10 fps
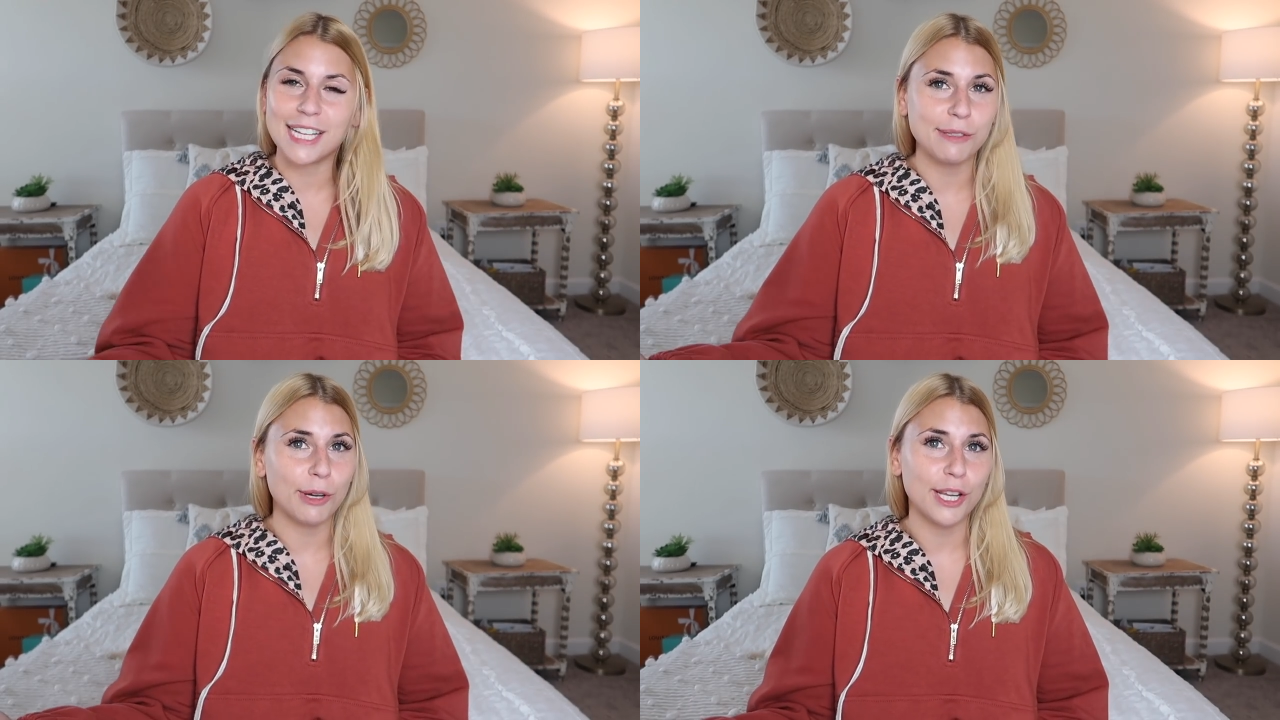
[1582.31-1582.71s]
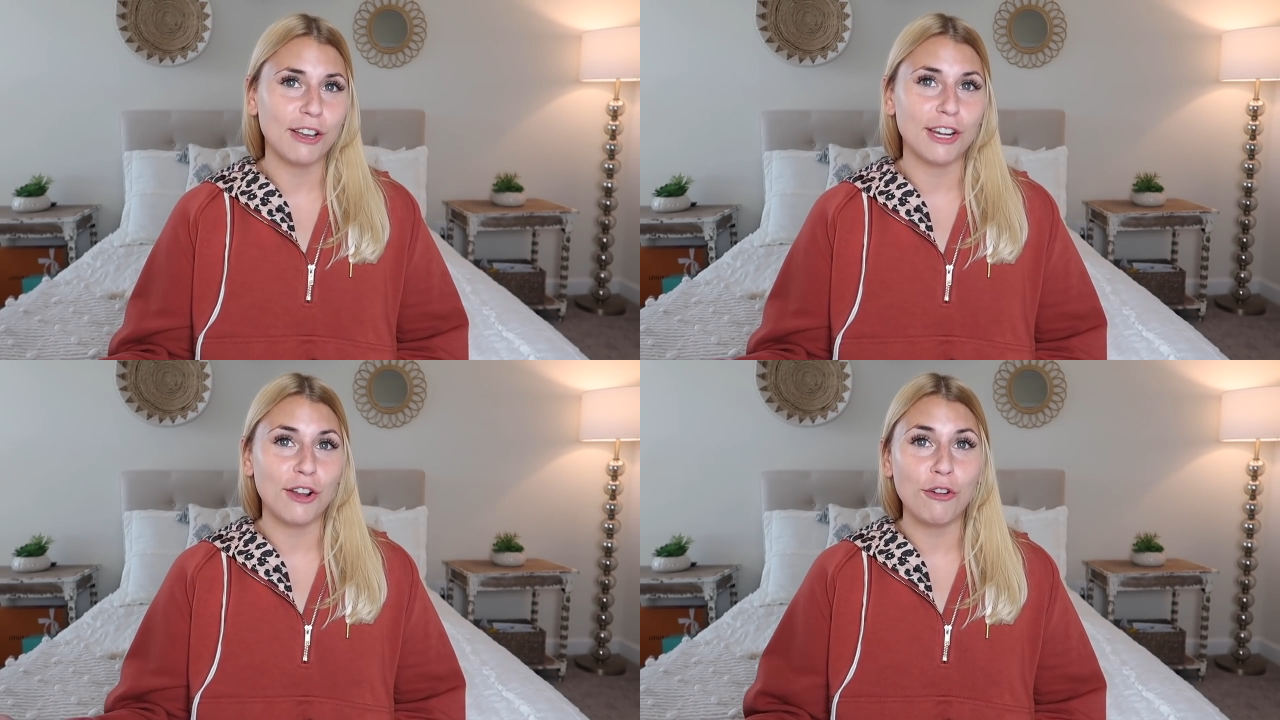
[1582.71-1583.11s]
he's working
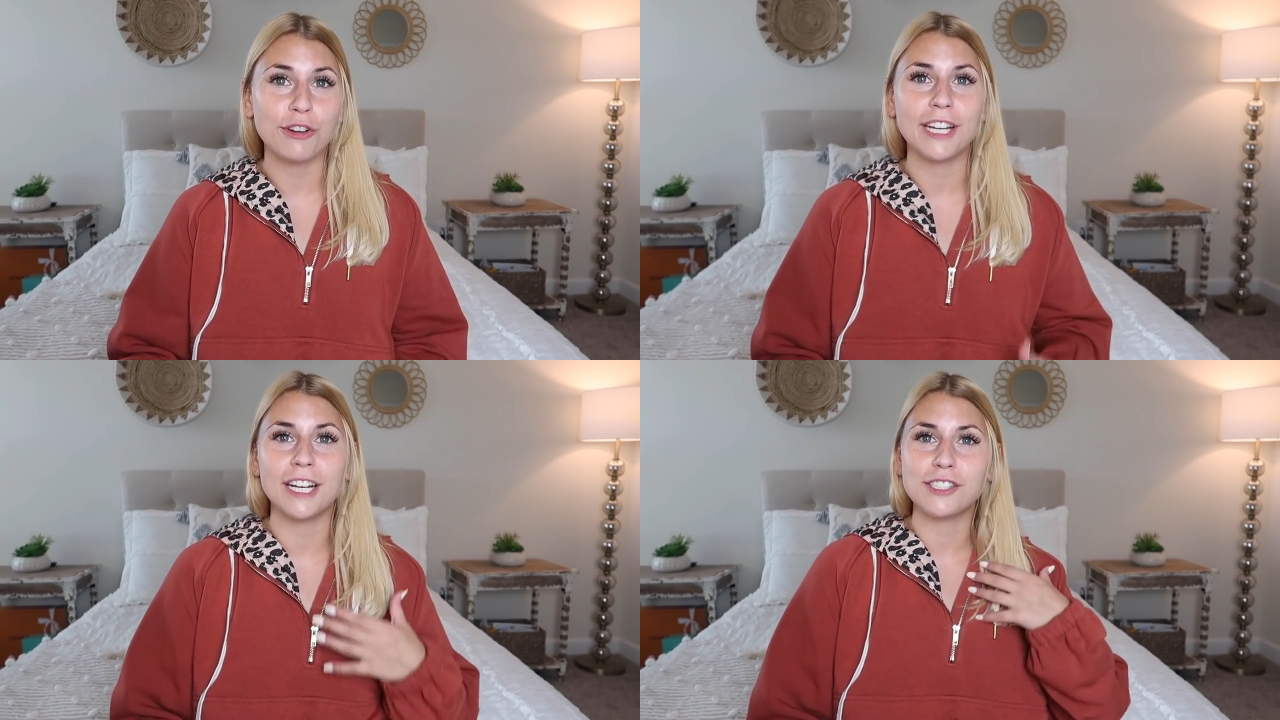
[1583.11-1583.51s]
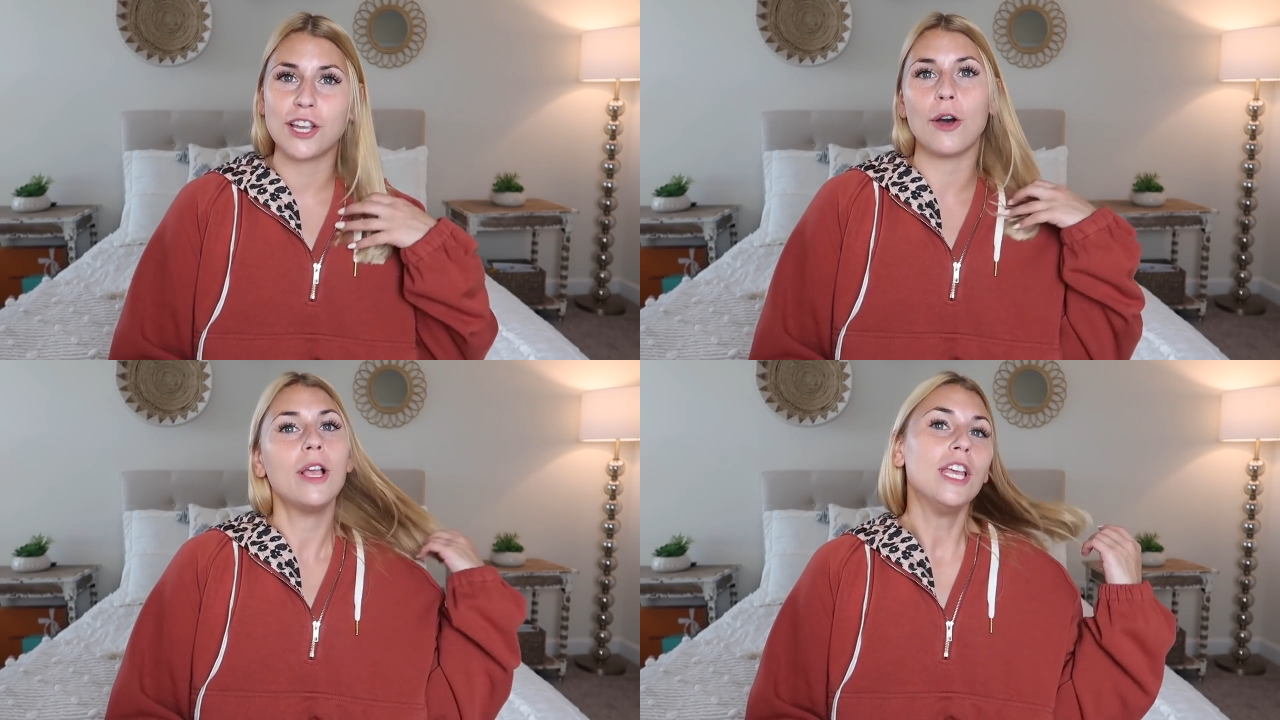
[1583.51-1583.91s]
on it over here,
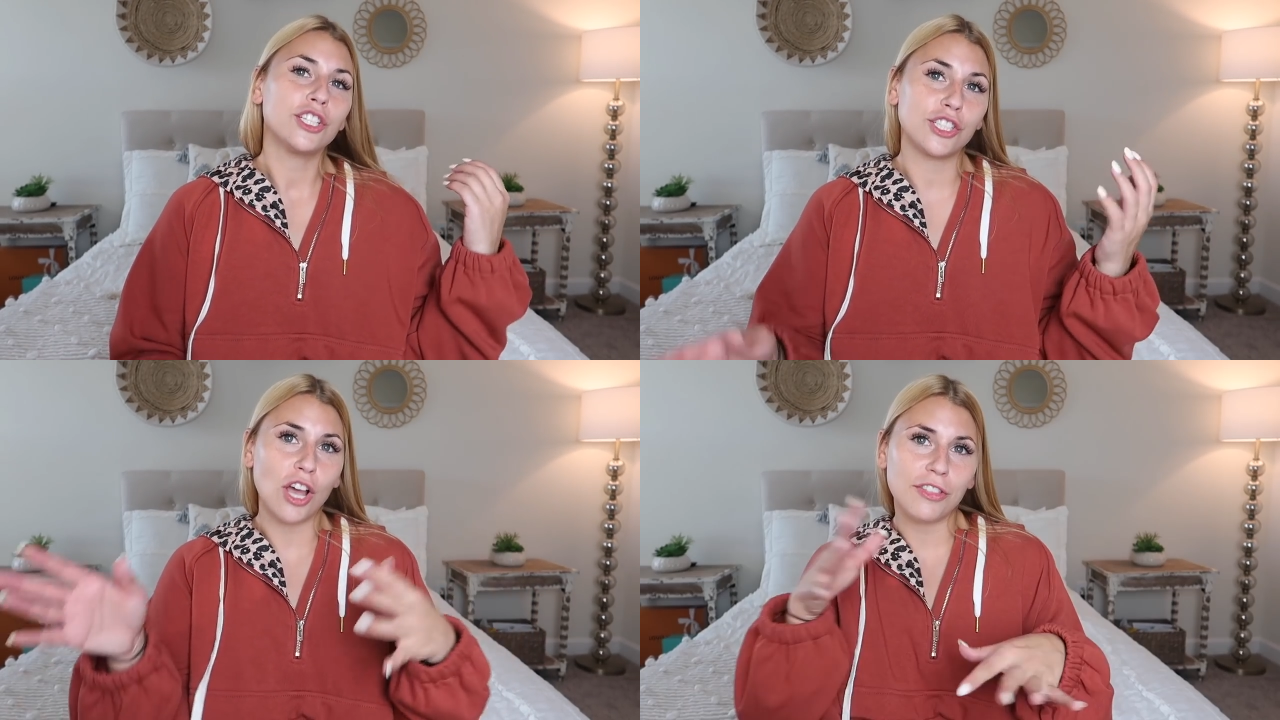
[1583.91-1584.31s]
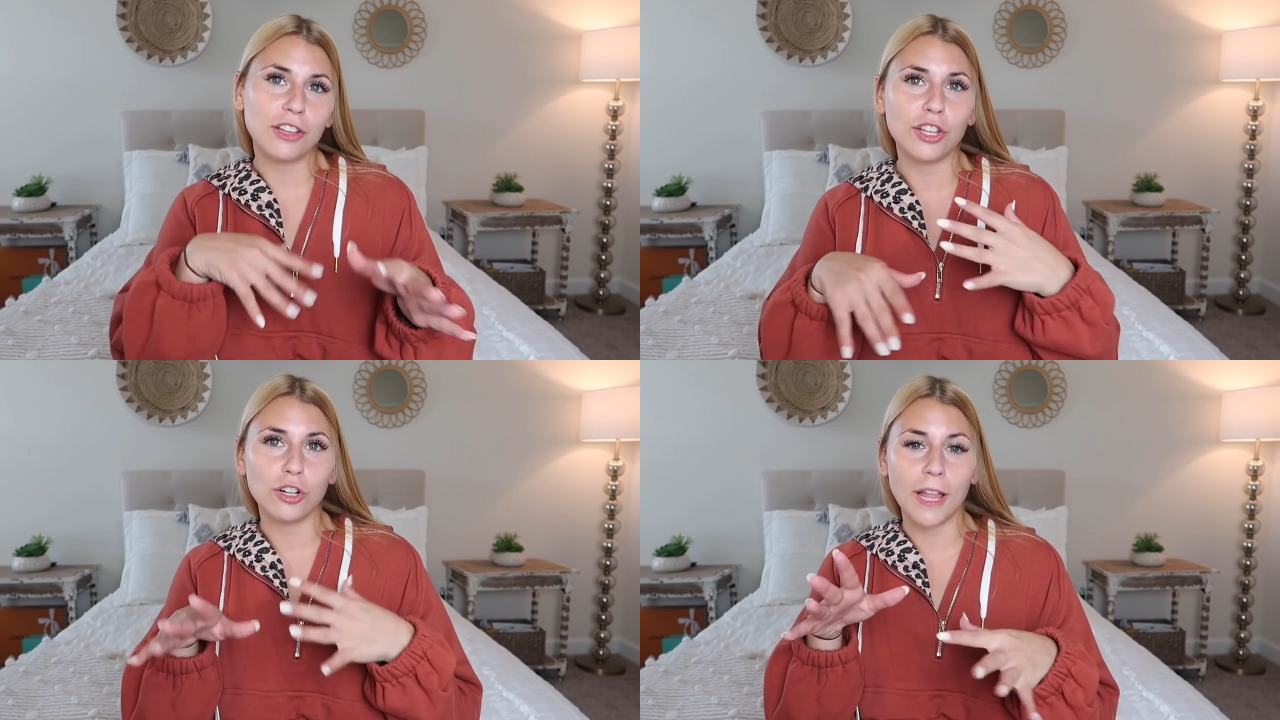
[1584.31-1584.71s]
so just got the
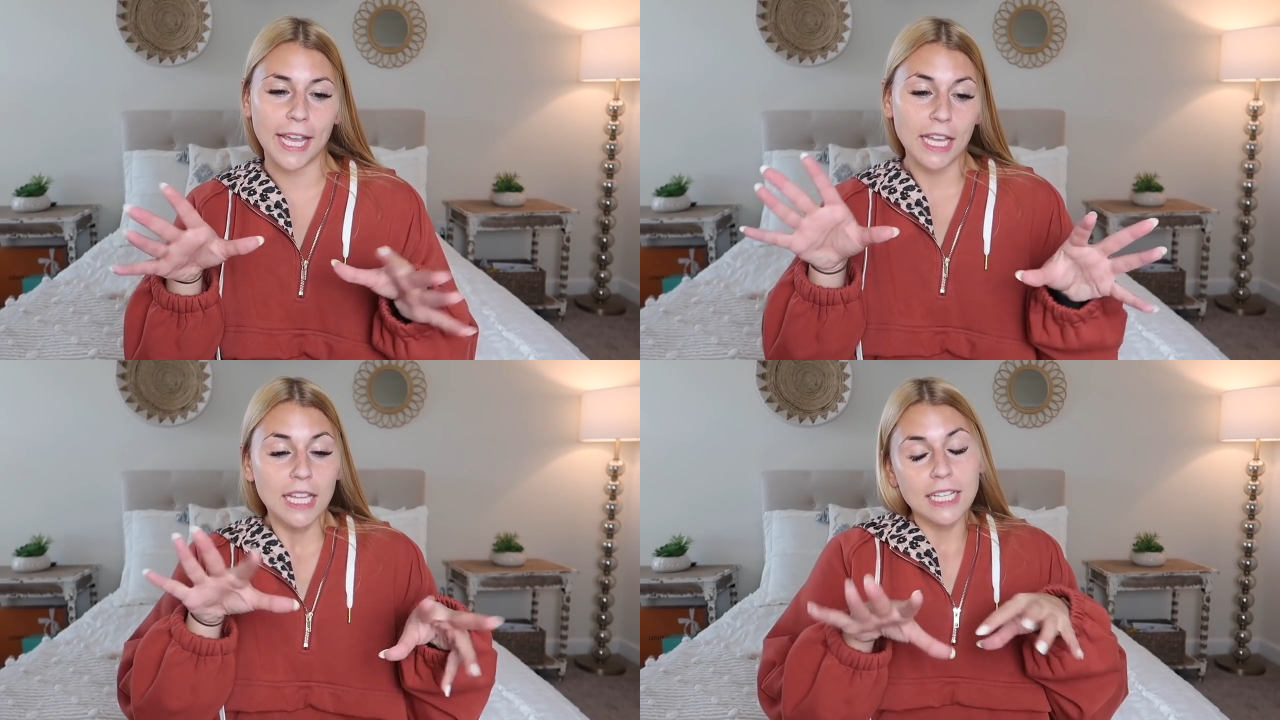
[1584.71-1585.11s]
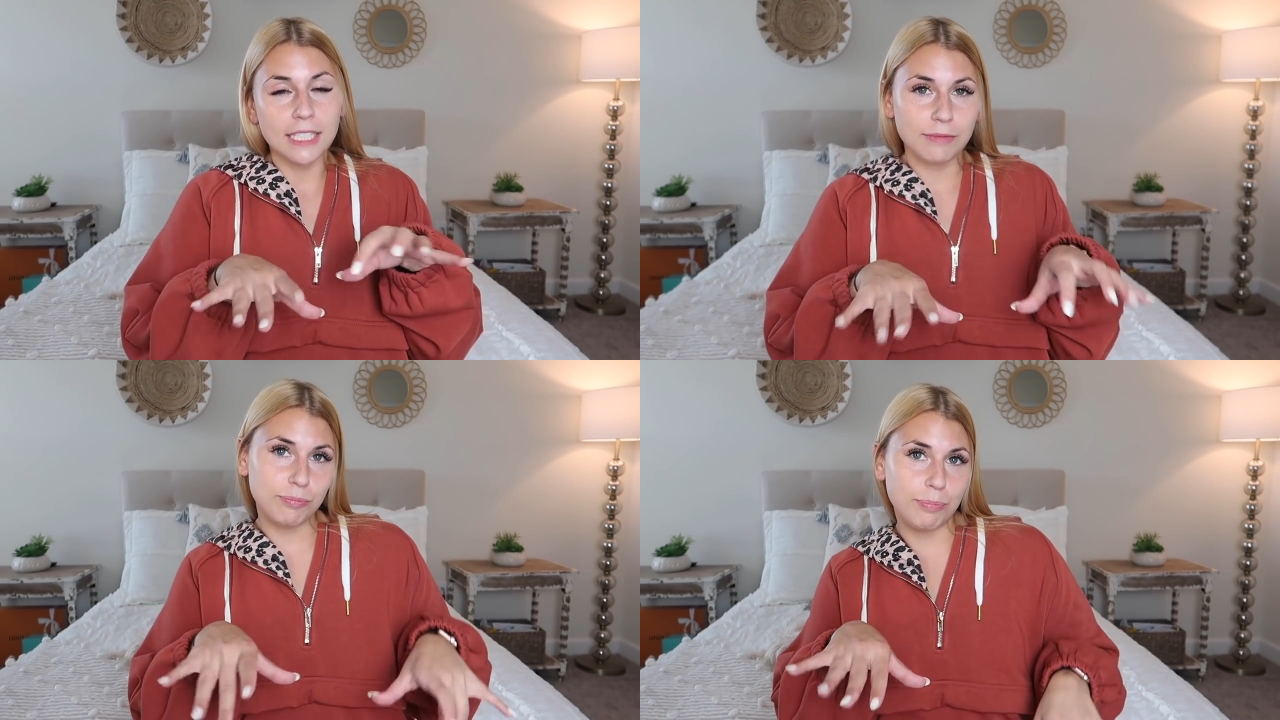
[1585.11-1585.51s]
little like
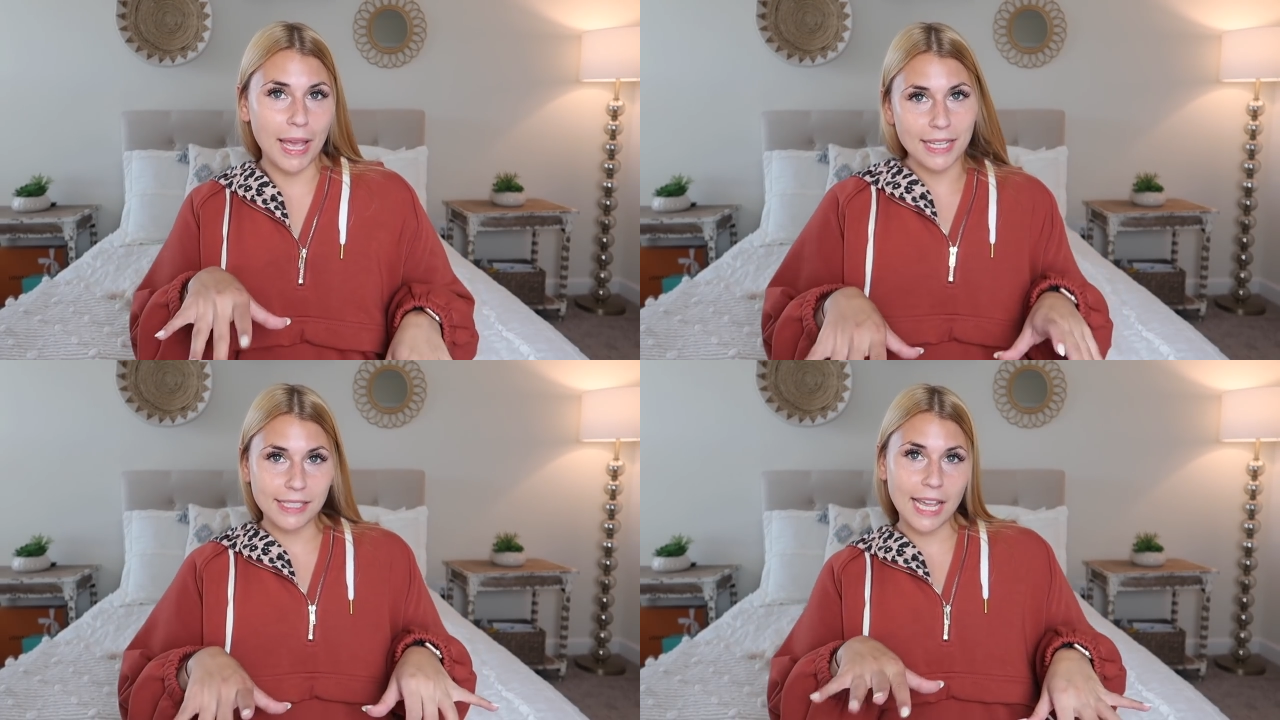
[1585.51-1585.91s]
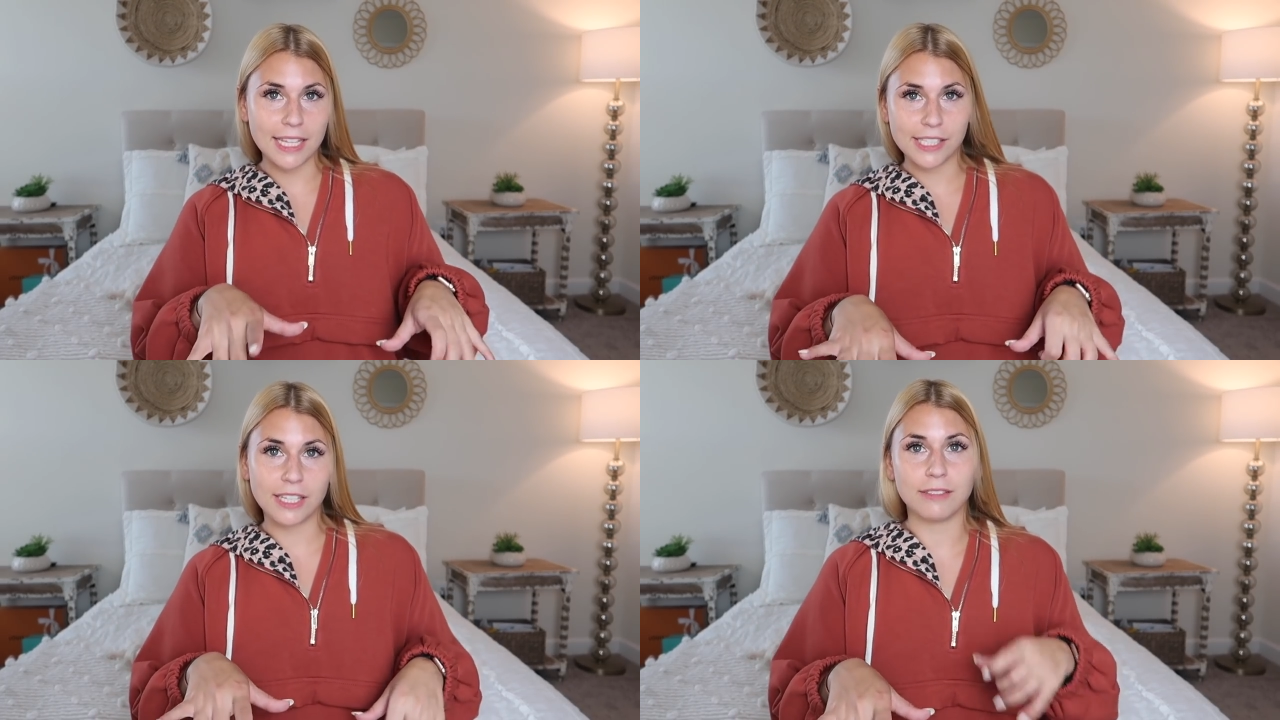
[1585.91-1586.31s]
bed
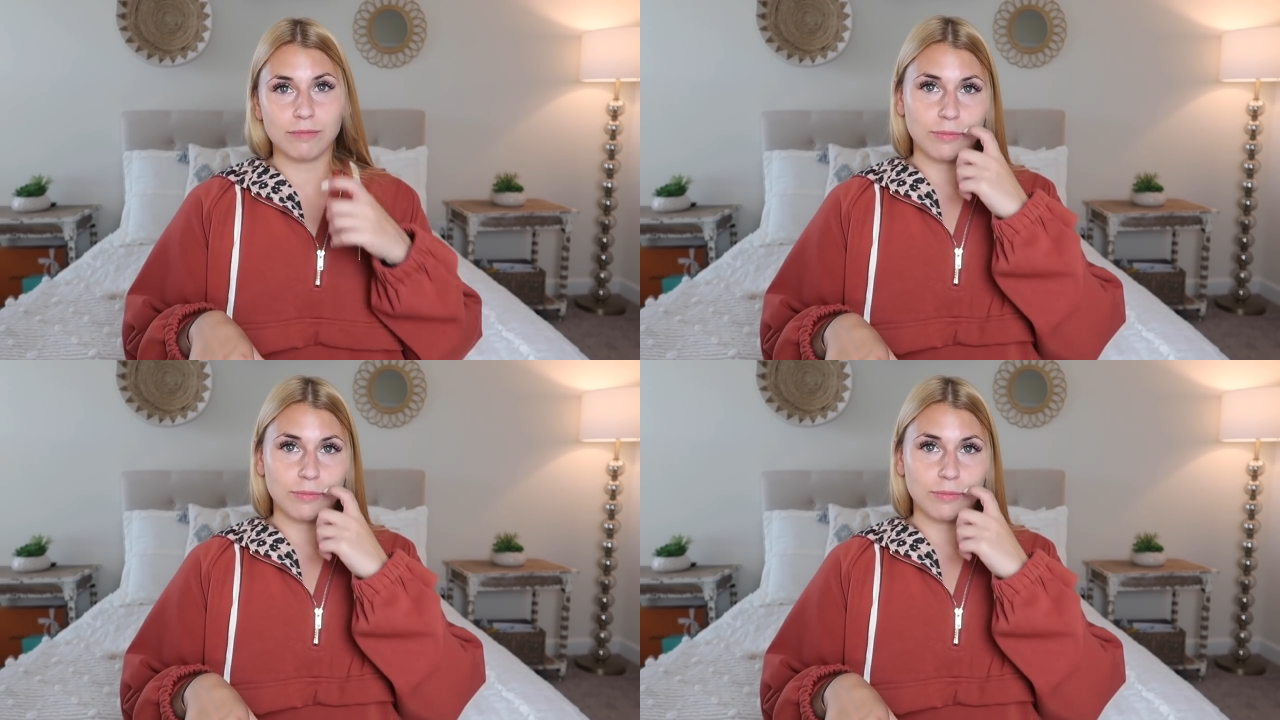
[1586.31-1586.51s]
desk